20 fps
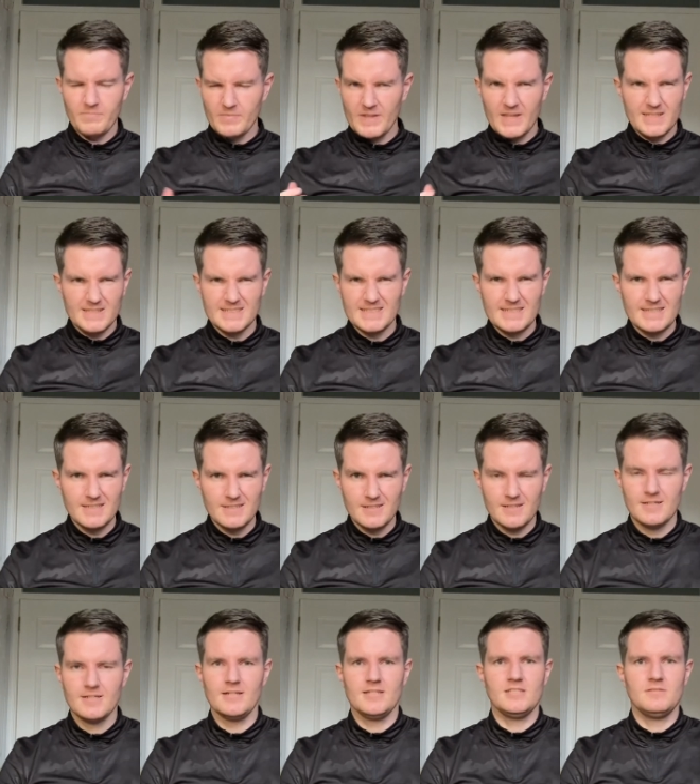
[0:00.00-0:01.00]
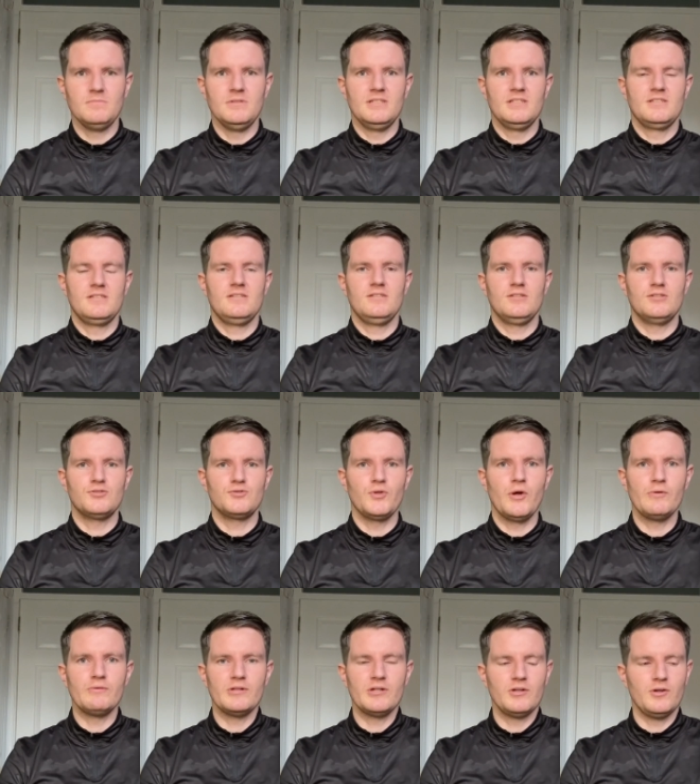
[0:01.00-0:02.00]
It's nearly Christmas, just
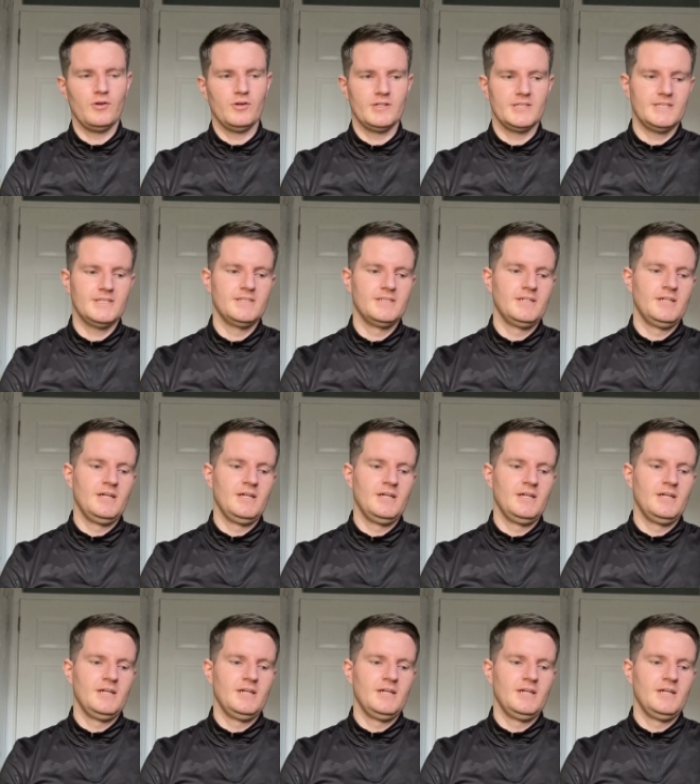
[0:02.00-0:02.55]
round the corner,